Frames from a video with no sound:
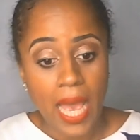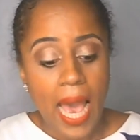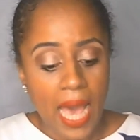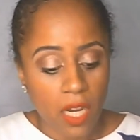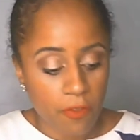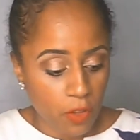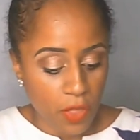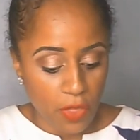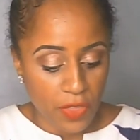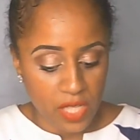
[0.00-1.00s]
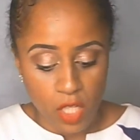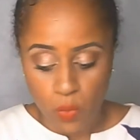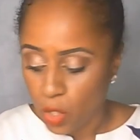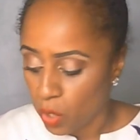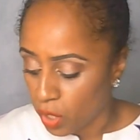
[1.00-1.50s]
And I feel that this is
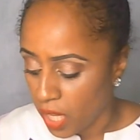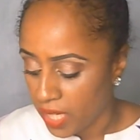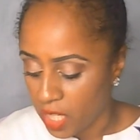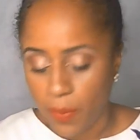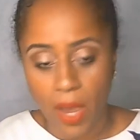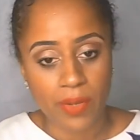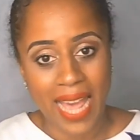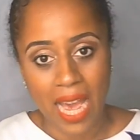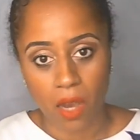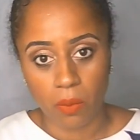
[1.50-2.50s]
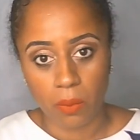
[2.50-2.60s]
what you're learning about now.